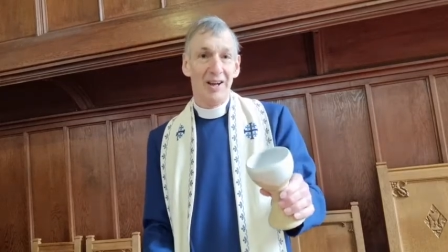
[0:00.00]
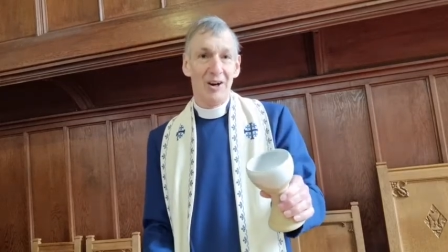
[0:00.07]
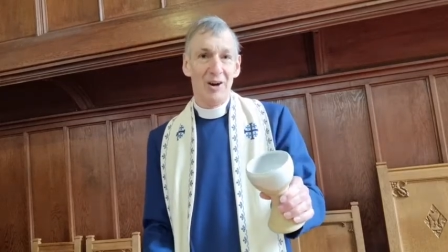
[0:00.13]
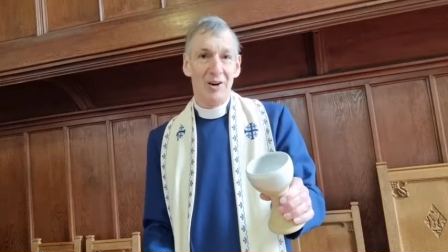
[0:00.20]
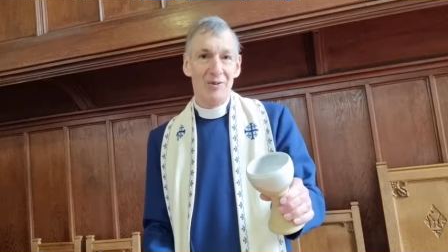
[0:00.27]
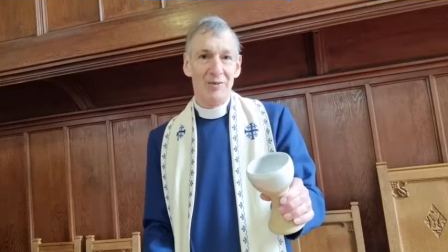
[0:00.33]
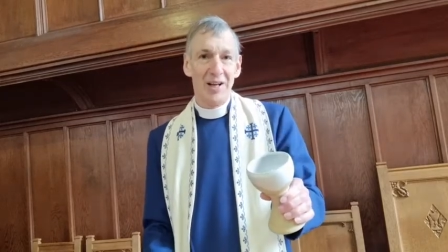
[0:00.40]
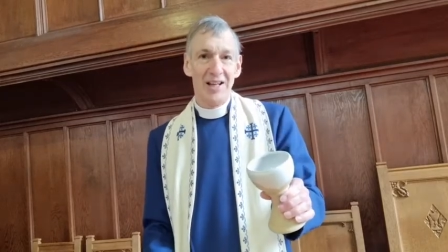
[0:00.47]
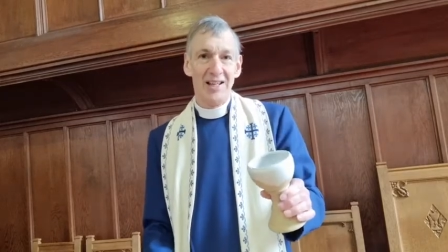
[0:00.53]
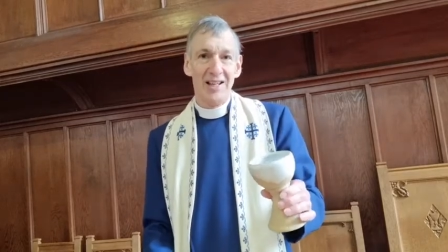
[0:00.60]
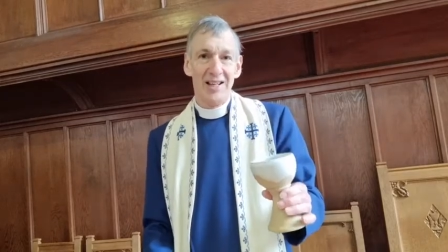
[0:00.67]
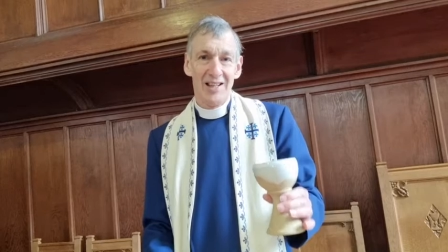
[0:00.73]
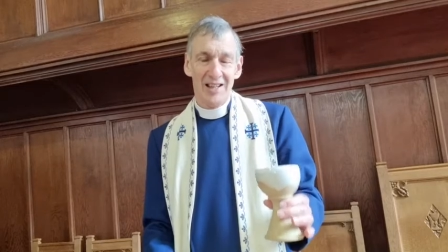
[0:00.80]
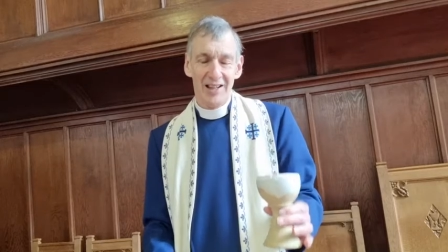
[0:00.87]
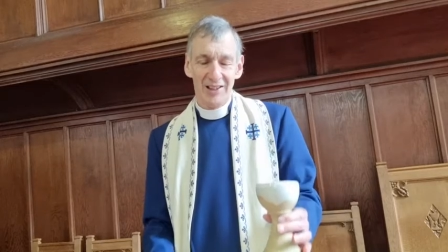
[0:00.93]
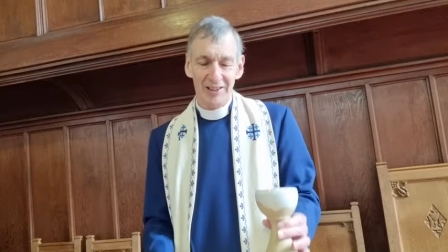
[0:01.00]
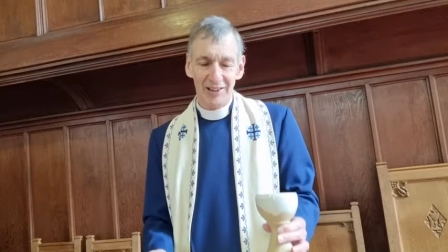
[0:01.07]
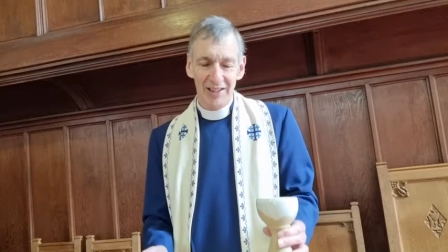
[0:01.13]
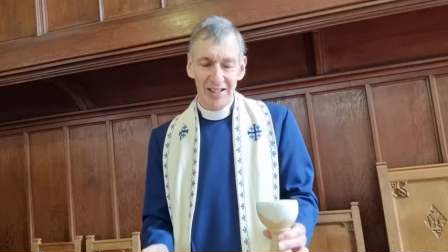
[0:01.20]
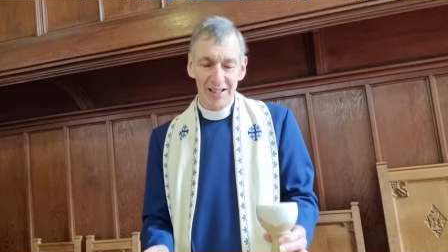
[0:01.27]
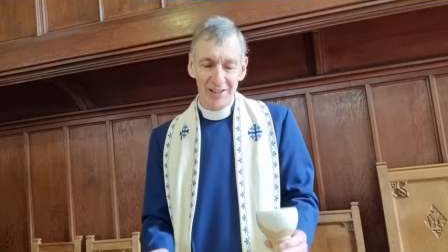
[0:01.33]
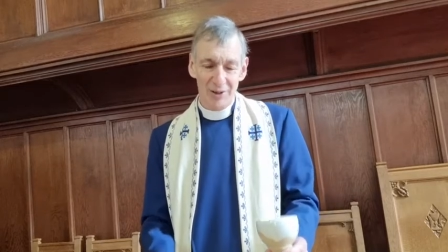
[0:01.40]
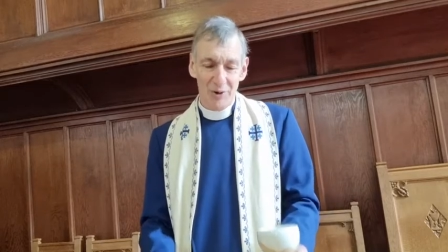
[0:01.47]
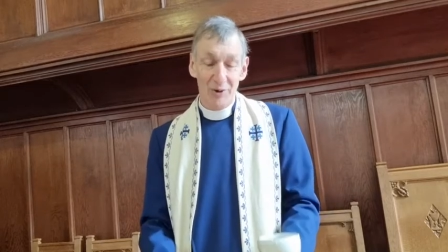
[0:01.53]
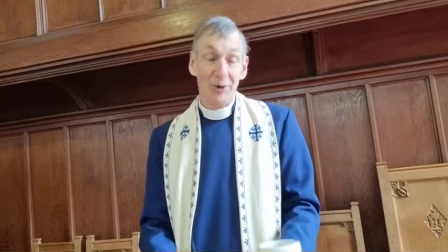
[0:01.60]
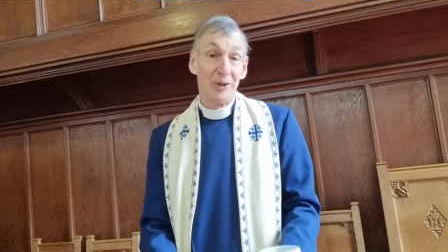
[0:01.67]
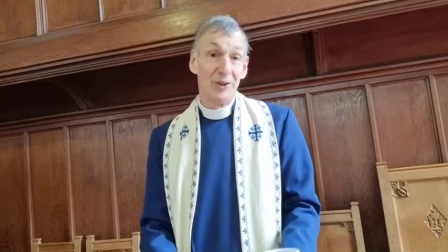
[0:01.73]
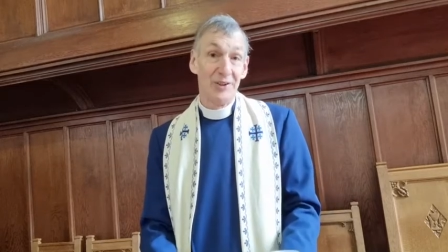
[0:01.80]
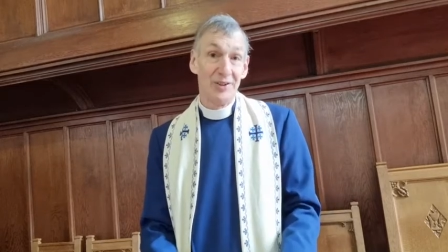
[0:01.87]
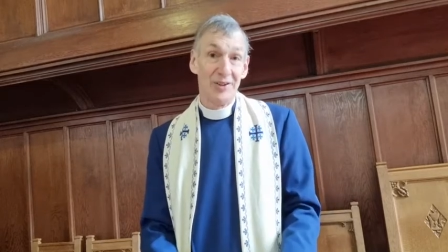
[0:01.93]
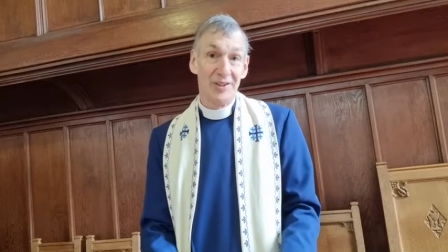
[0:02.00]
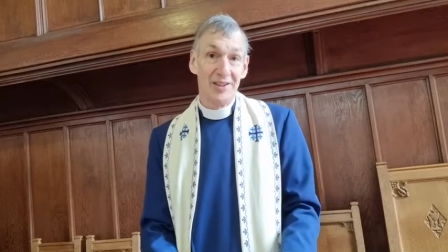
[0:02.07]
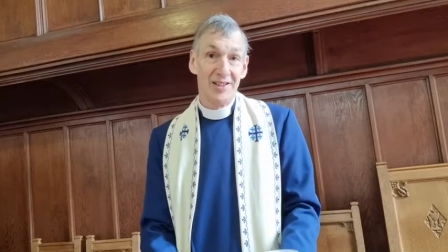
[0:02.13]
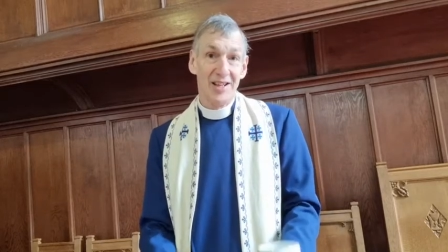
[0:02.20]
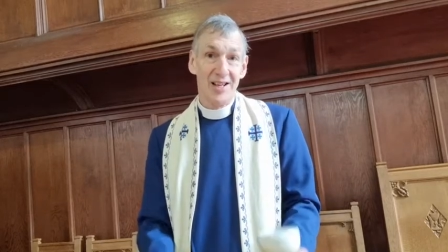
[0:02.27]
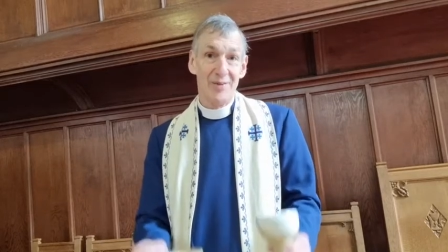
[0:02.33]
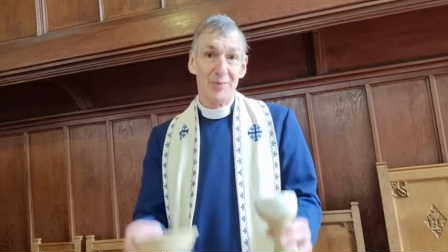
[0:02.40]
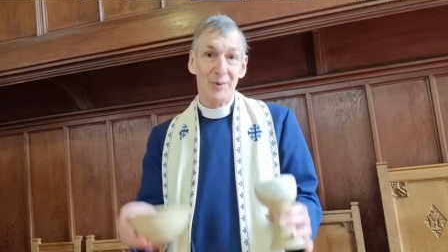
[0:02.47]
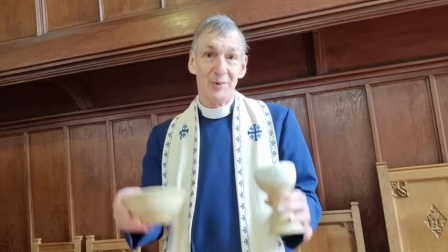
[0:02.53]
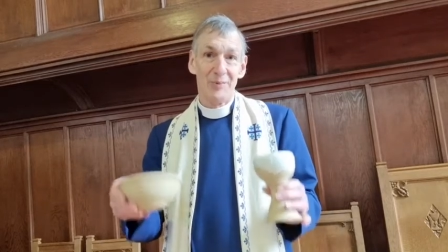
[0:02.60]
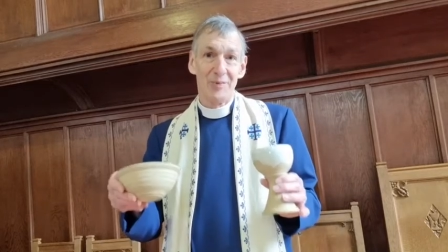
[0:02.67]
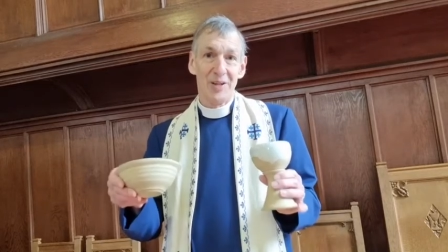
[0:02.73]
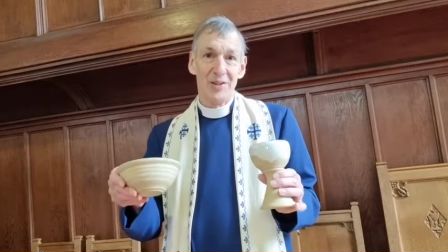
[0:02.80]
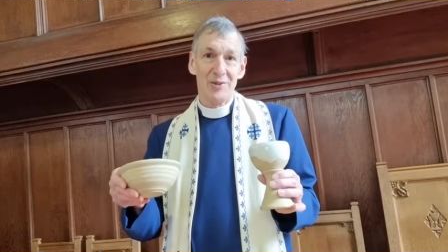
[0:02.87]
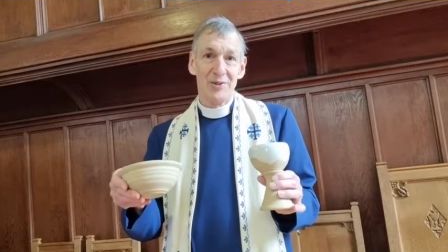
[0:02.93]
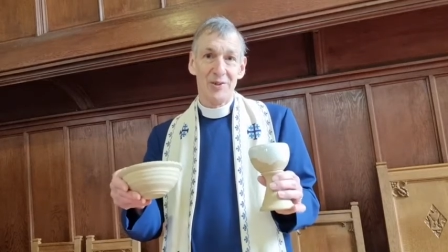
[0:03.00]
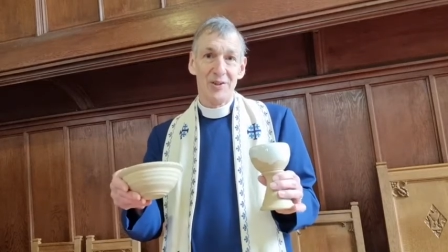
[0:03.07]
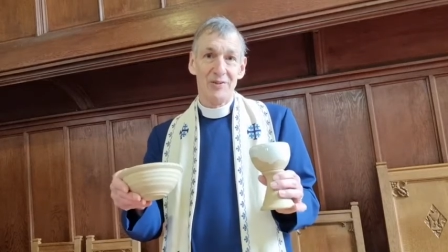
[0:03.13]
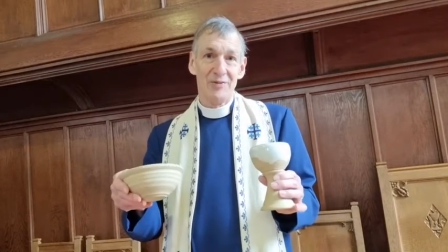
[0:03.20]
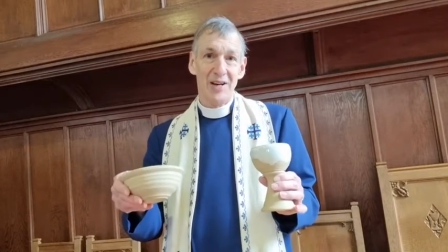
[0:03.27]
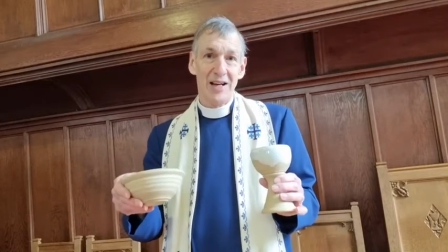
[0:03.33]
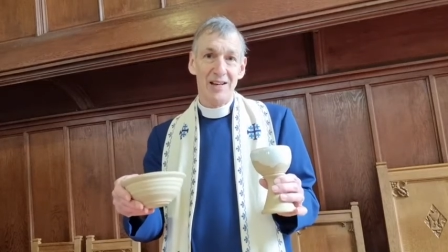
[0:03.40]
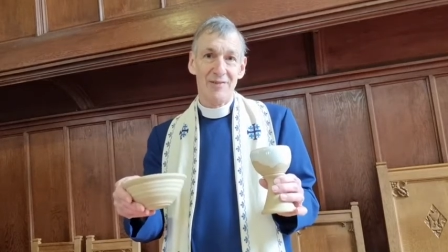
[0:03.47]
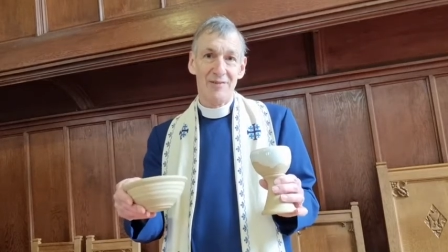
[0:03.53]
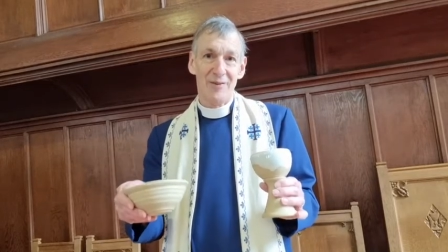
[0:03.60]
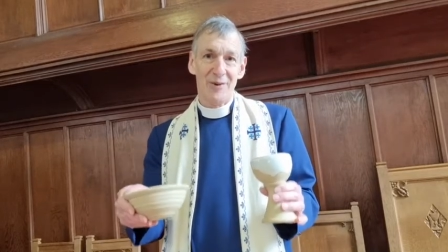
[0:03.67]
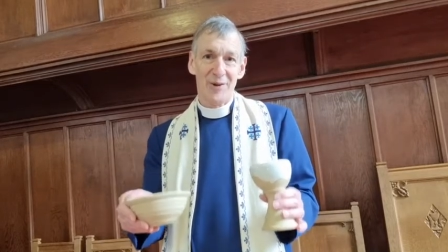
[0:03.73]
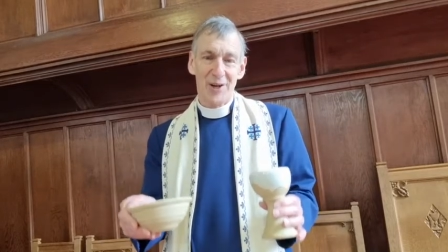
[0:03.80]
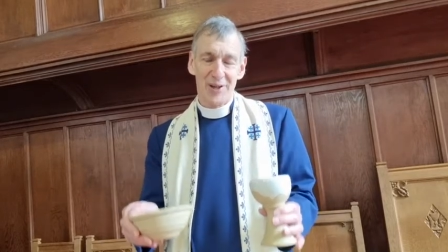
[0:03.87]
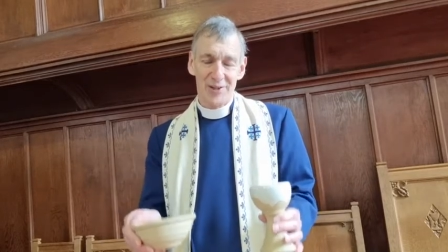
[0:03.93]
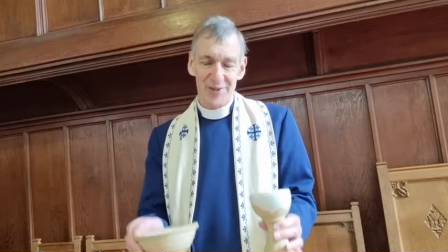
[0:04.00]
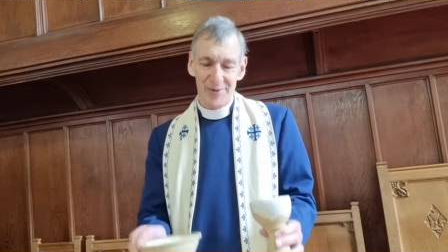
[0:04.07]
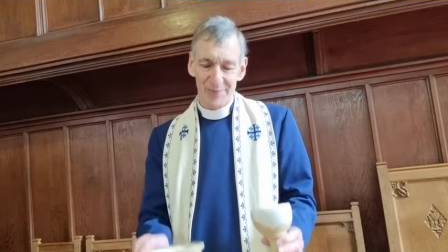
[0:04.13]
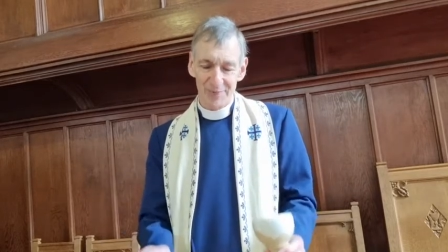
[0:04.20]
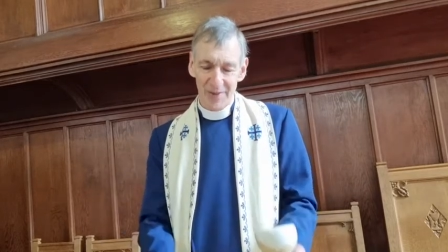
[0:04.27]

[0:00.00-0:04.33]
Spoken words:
already laid onto the table. So they're ready for us.